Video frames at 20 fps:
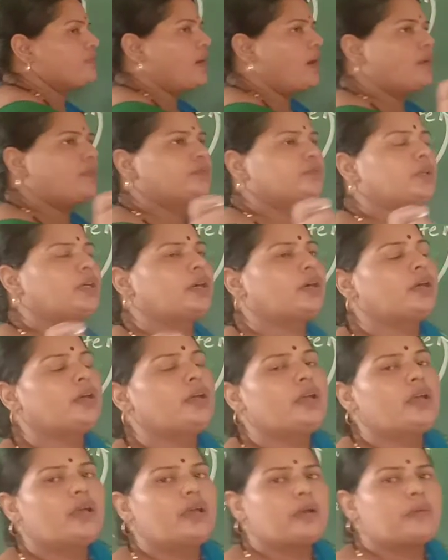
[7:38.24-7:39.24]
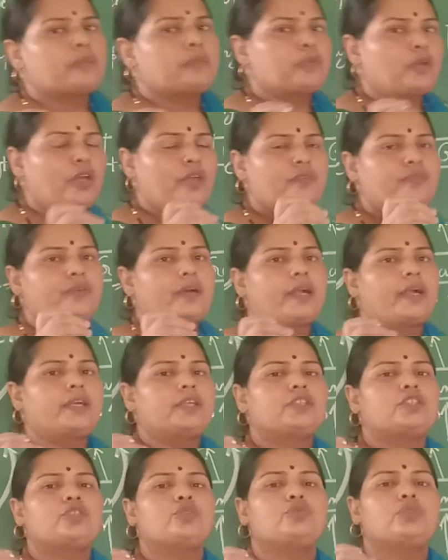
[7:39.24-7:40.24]
of the
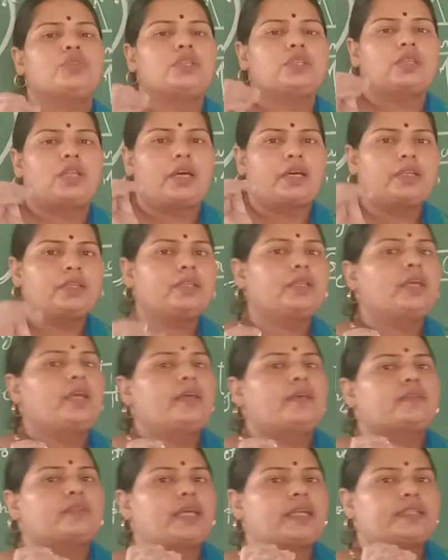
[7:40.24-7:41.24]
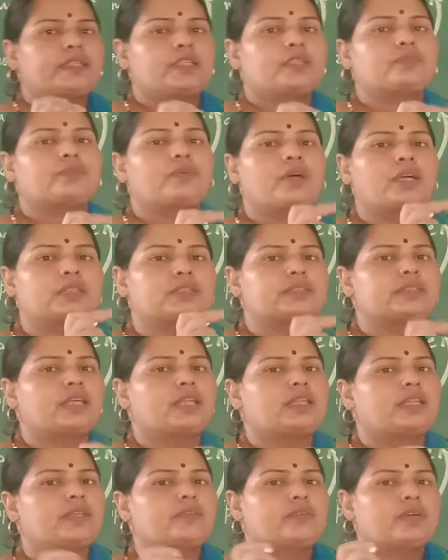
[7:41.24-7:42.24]
bryophytes we learn. That is first the
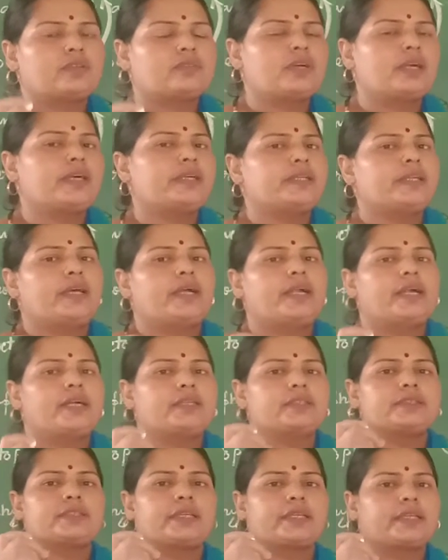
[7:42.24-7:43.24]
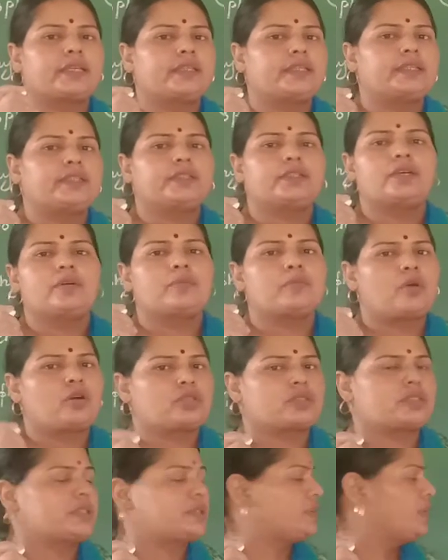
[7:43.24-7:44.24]
liverwort, and second is the
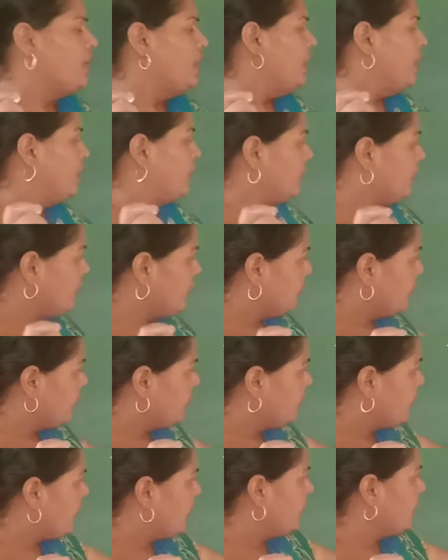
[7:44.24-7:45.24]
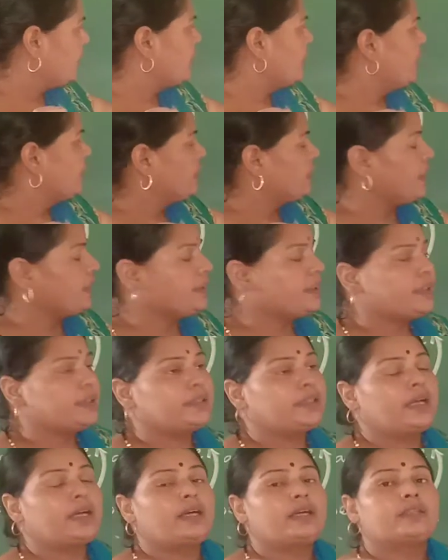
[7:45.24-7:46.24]
mosses. Liverwort, that
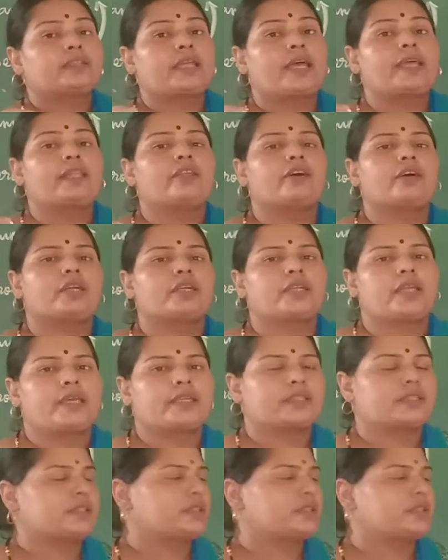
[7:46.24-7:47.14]
is the thyroid-like